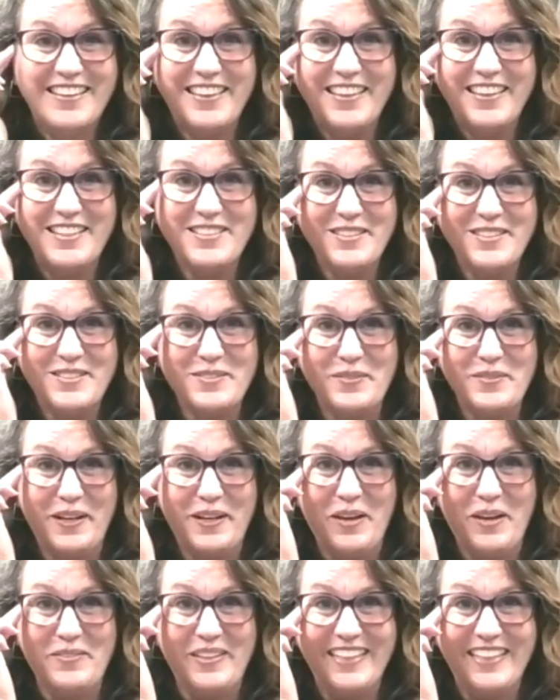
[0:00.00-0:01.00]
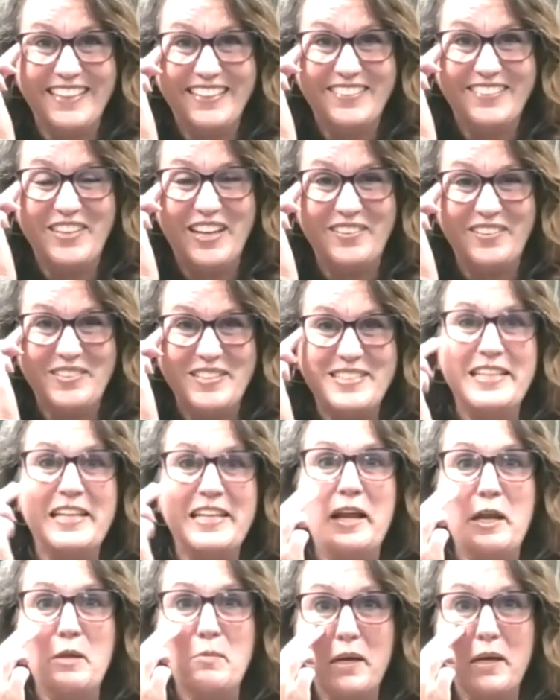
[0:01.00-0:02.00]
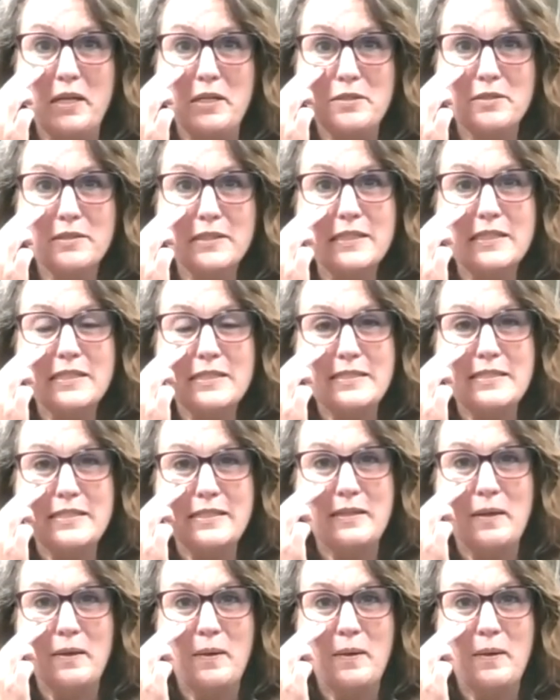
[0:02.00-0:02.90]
This is what I mean. Have you ever seen anybody do this?